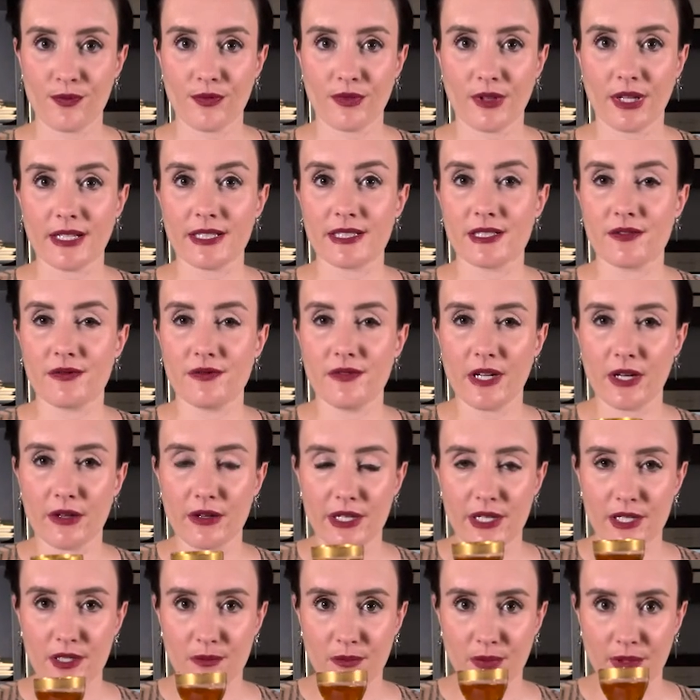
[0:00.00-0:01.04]
It's very
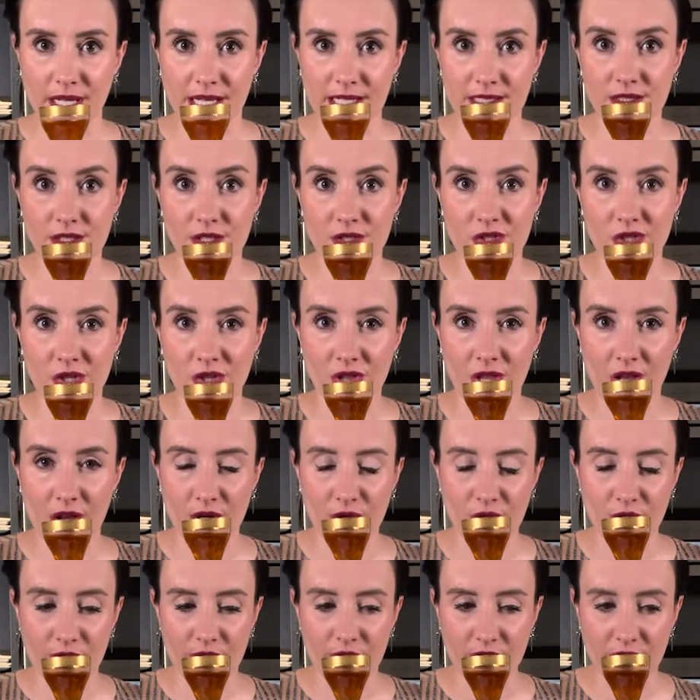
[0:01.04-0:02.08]
complex. There's a lot
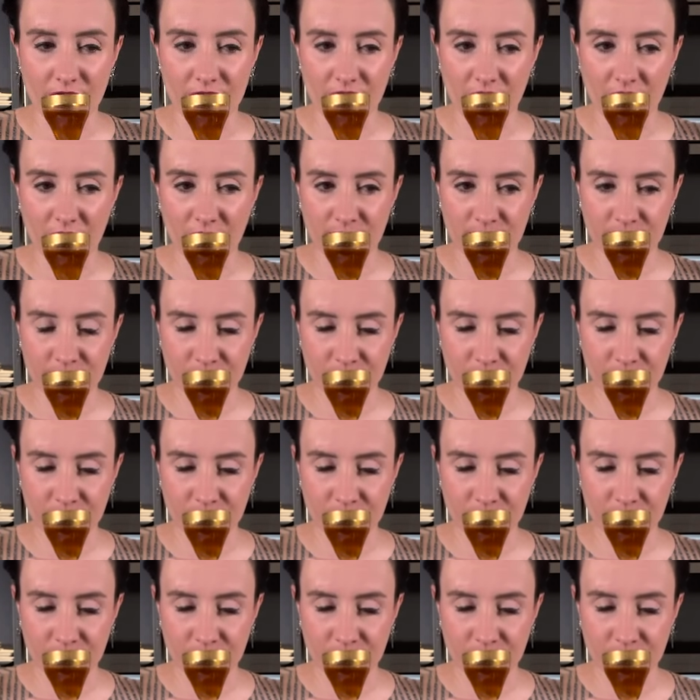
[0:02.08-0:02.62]
going on there.